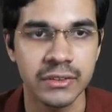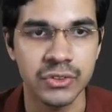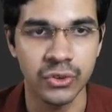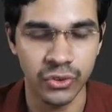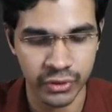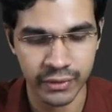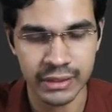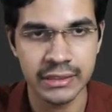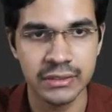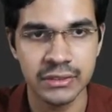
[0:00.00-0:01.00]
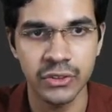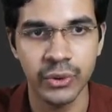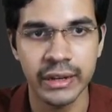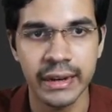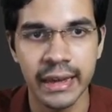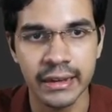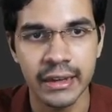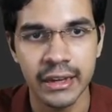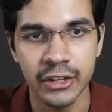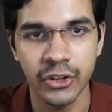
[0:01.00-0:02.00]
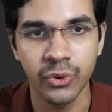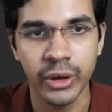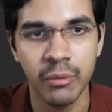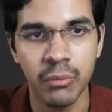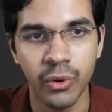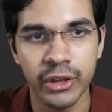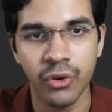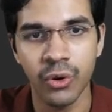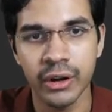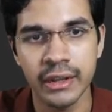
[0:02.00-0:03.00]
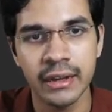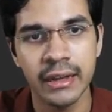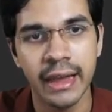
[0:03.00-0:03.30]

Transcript: So we will just do it like new employee holder,